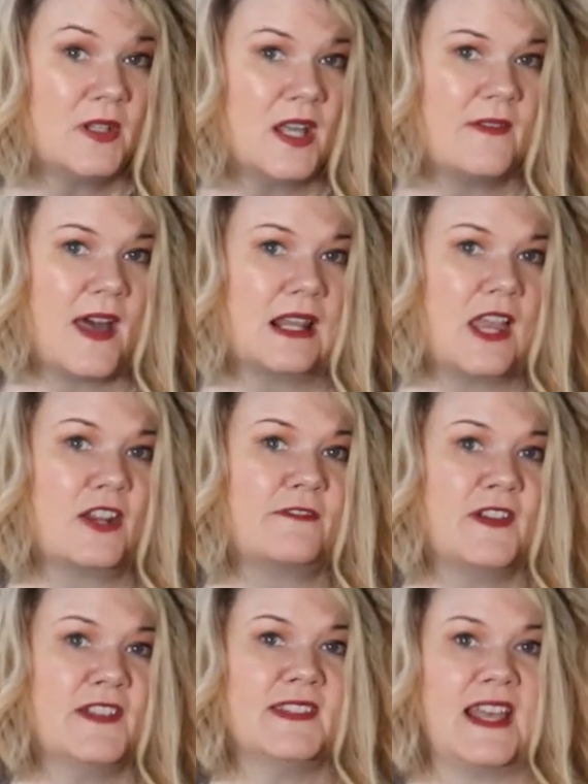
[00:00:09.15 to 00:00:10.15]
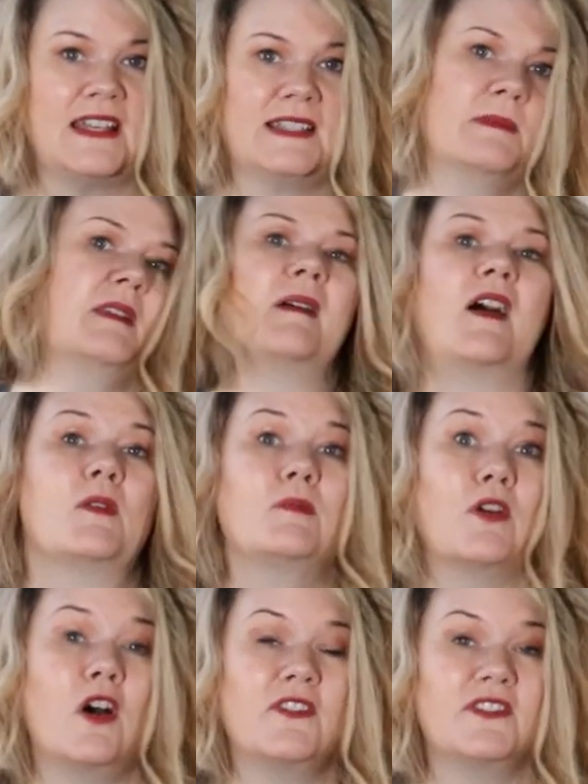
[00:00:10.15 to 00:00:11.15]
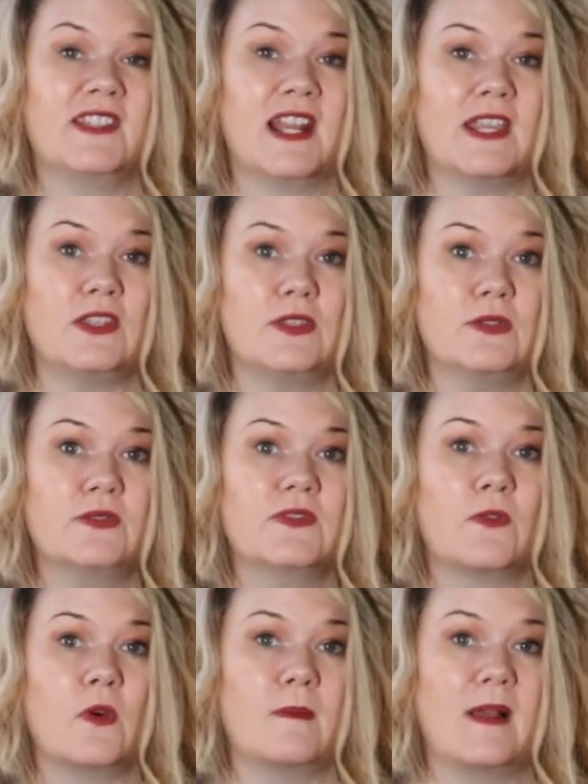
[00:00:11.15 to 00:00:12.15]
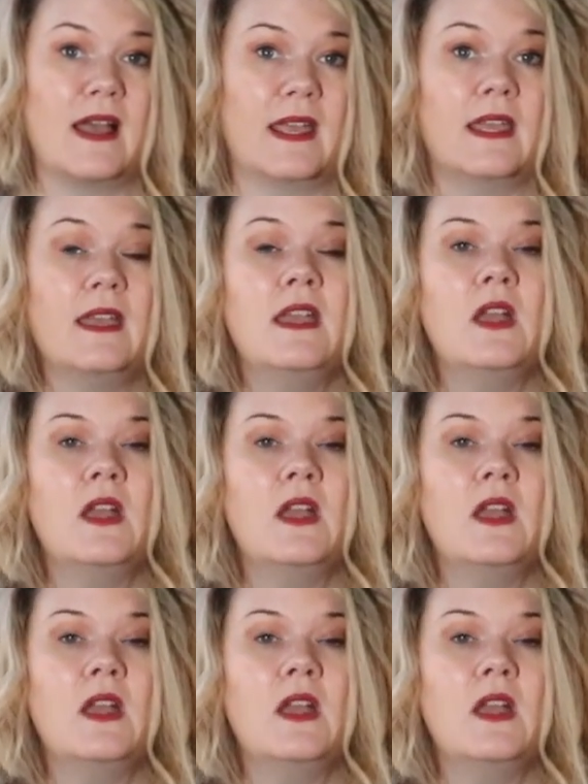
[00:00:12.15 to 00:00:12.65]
I've had a lot of friends ask me about the broths that I use for my